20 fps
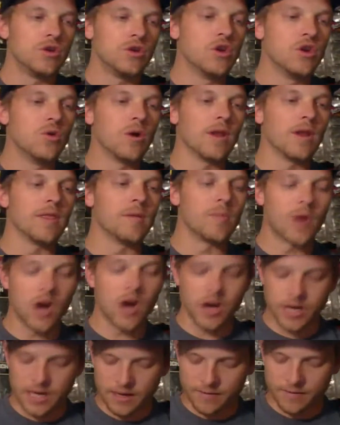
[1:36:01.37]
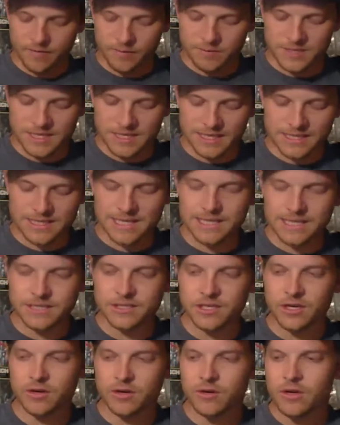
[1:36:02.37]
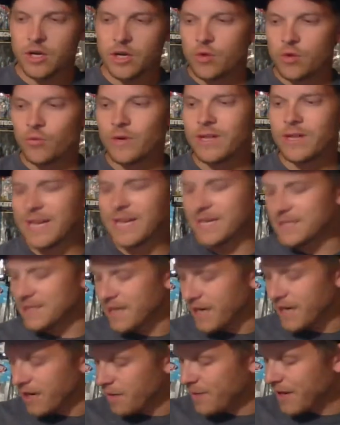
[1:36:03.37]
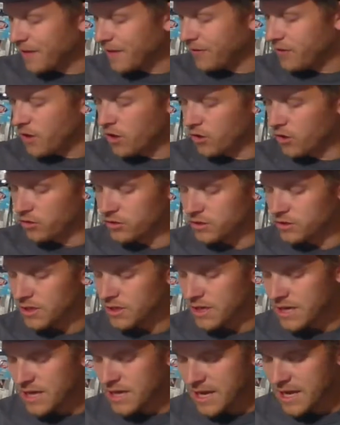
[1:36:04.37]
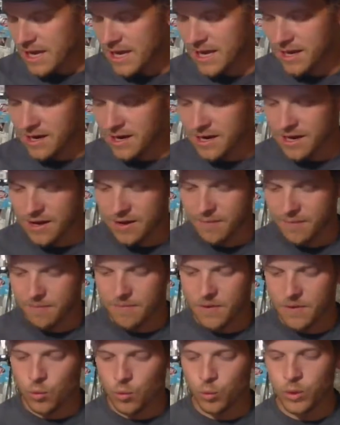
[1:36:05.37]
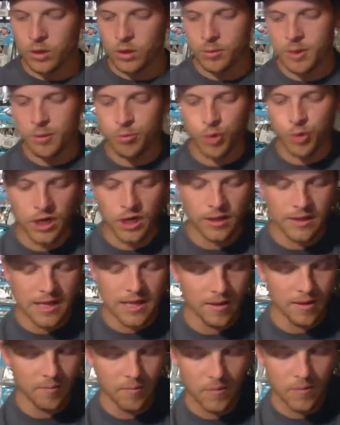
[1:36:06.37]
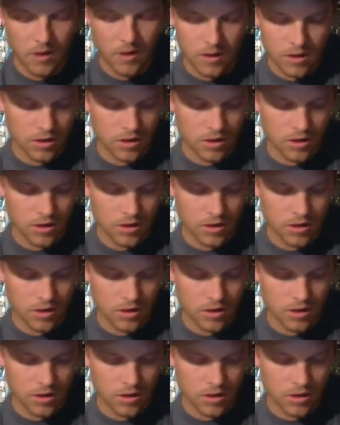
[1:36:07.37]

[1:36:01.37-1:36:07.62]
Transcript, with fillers: new on the market from Six Sense. So really excited about those, and um, we'll be putting them